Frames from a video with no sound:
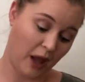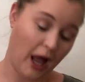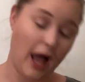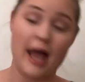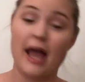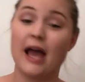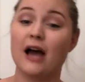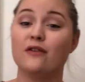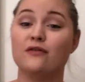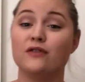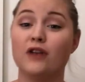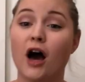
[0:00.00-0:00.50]
I
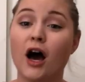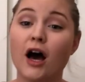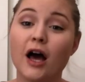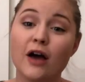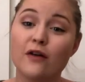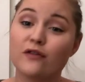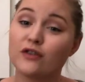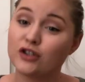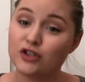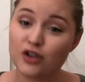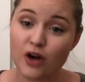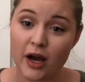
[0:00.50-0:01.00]
have not
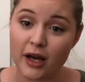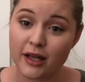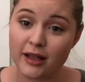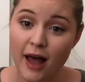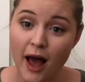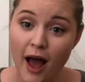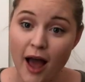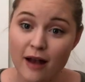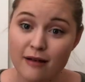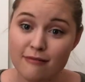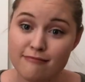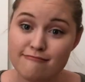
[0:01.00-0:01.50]
ever tried
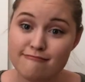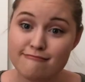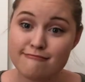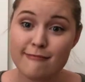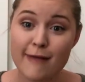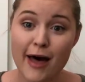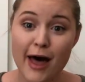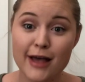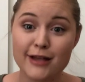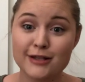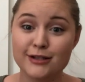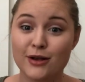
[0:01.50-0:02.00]
that,
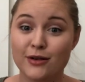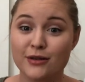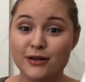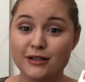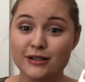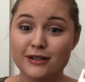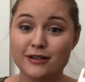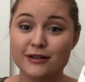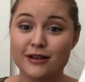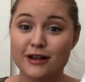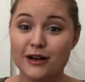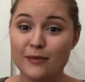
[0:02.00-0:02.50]
so
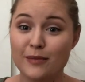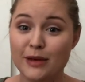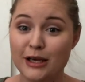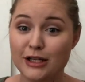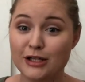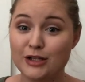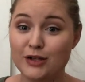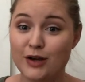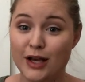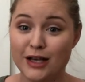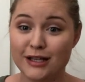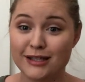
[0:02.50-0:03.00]
this is gonna be
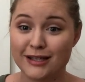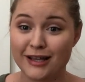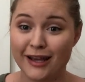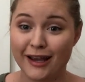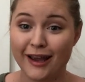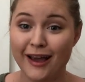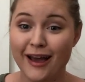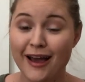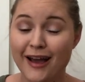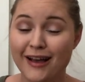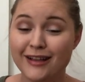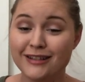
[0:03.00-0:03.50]

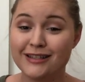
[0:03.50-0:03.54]
interesting